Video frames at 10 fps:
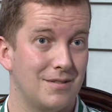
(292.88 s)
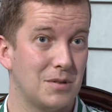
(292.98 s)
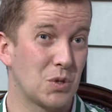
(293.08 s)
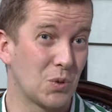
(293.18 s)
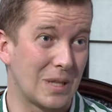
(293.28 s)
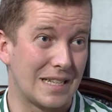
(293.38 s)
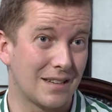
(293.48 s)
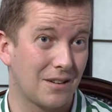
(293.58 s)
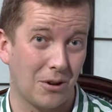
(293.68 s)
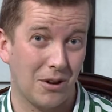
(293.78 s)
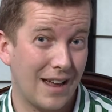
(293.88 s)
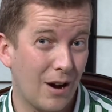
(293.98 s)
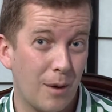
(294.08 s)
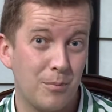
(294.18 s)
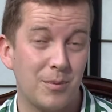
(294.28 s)
Julie Ducournau.
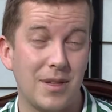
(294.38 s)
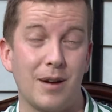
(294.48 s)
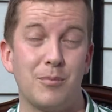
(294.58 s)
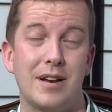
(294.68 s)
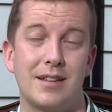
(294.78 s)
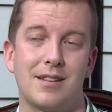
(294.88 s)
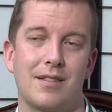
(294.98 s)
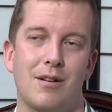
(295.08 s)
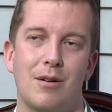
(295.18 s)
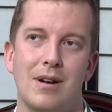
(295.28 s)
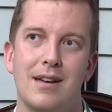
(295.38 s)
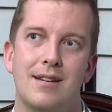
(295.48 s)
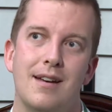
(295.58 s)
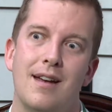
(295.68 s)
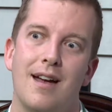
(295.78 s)
I think I'm pronouncing it the right way.
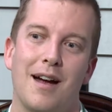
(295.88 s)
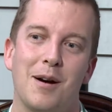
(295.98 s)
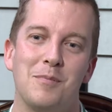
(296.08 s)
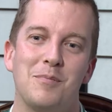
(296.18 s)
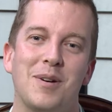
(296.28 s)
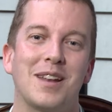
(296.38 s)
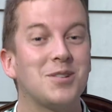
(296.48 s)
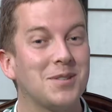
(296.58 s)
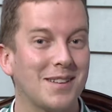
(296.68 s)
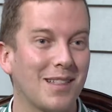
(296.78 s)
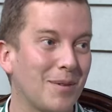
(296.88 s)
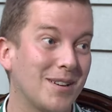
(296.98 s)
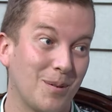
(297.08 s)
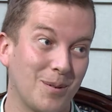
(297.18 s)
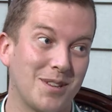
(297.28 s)
But interestingly, my
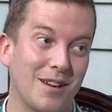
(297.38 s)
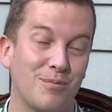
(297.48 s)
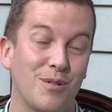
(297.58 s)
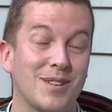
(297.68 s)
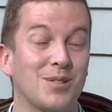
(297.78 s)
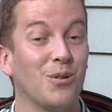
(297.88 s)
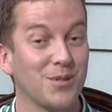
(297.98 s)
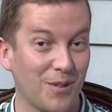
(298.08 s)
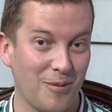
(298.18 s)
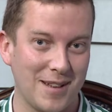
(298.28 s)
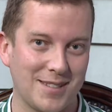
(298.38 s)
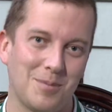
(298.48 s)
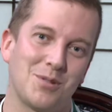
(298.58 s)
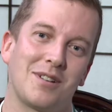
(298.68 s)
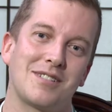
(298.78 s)
WTF movie is also from that same
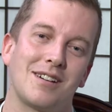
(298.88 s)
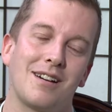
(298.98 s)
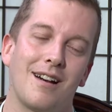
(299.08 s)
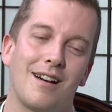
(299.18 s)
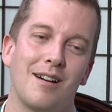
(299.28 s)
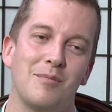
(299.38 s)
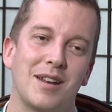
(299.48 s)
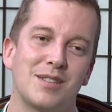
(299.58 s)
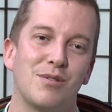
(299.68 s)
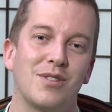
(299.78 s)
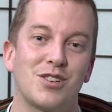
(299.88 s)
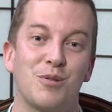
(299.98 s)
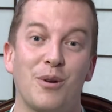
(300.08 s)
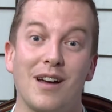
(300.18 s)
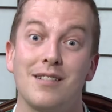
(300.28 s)
director, and it's a movie that she
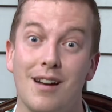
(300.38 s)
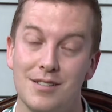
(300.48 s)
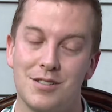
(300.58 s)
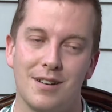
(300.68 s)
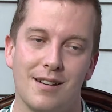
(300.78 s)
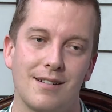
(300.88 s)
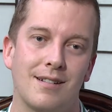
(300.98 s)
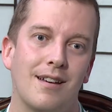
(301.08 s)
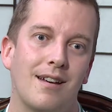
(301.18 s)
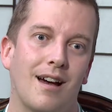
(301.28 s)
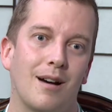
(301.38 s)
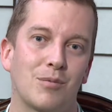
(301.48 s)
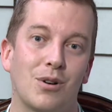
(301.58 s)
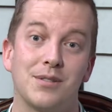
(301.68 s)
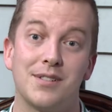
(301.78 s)
brought out last year called